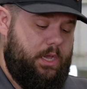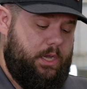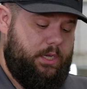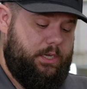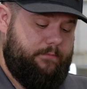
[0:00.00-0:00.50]

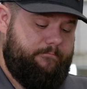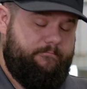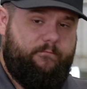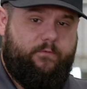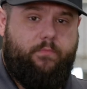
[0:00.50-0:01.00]

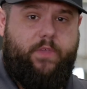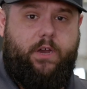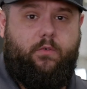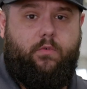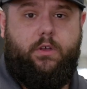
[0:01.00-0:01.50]
From
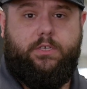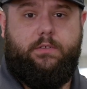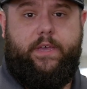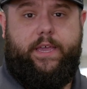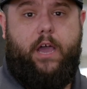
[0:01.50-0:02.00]
there, we're also
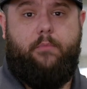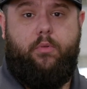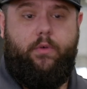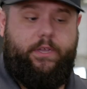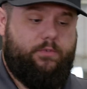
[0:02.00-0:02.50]
laying out
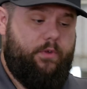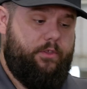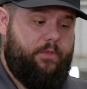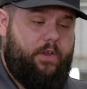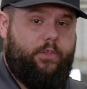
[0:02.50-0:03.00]
points,
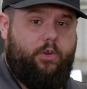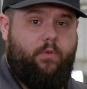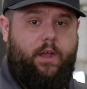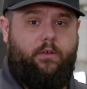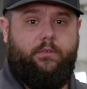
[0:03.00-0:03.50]
whether it be on the
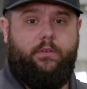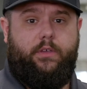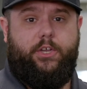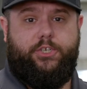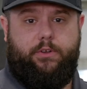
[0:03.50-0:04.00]
ground
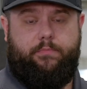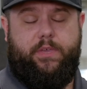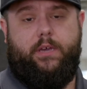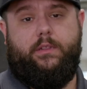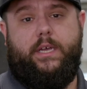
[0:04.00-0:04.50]
and shoot a
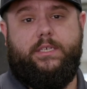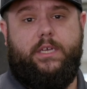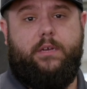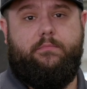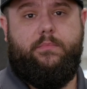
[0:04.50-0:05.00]
PLS
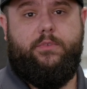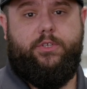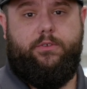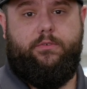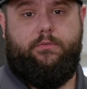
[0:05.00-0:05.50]
up
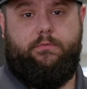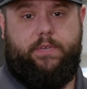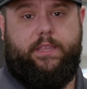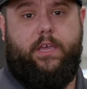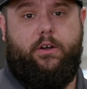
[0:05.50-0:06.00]
to
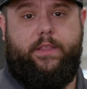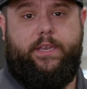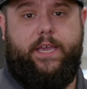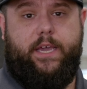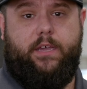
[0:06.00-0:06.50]
get that onto the
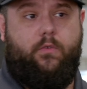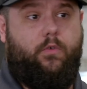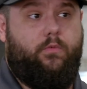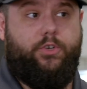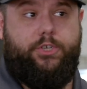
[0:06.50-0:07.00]
deck,
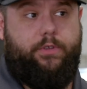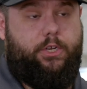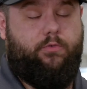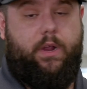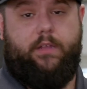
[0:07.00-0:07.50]
or we're
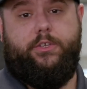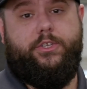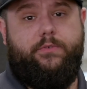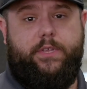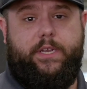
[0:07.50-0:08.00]
shooting directly
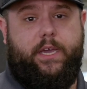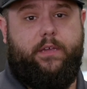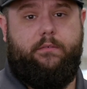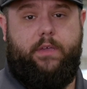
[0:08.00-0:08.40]
to the deck.